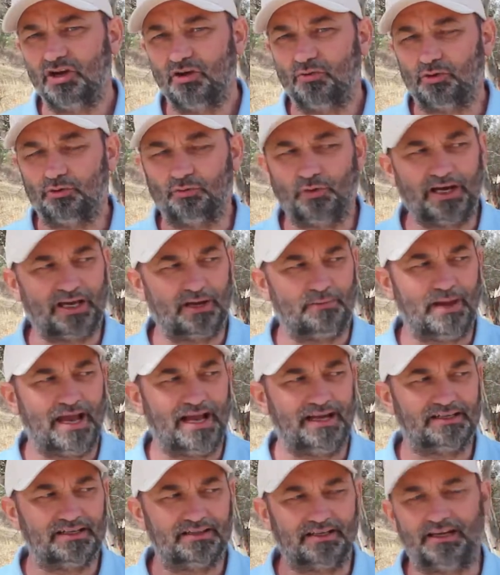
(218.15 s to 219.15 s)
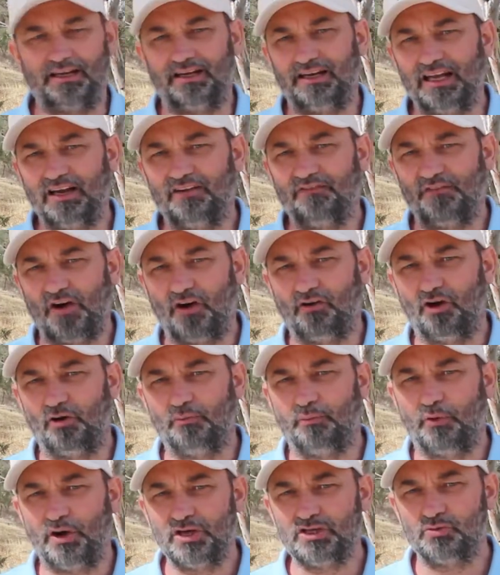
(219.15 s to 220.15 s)
would recommend that an in-furrow
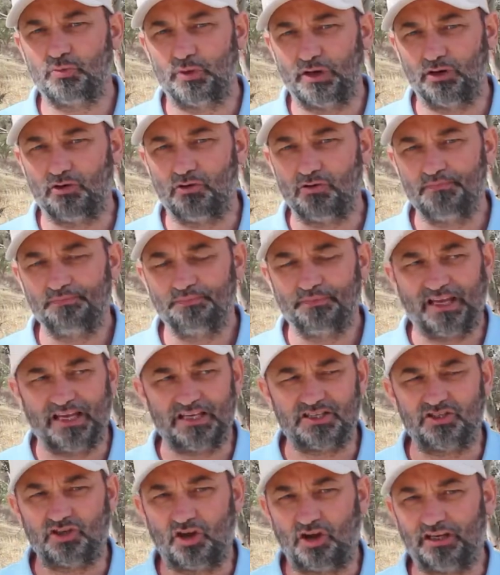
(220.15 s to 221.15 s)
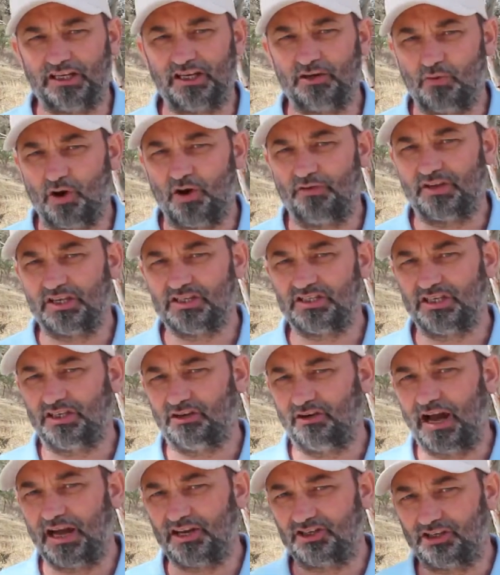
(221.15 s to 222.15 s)
press wheel is certainly worth
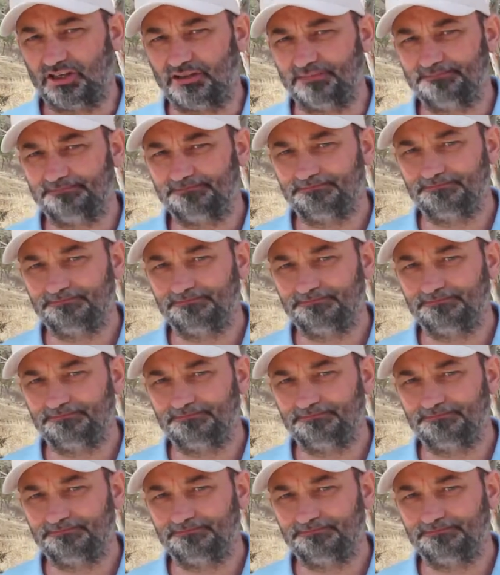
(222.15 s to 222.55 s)
consideration.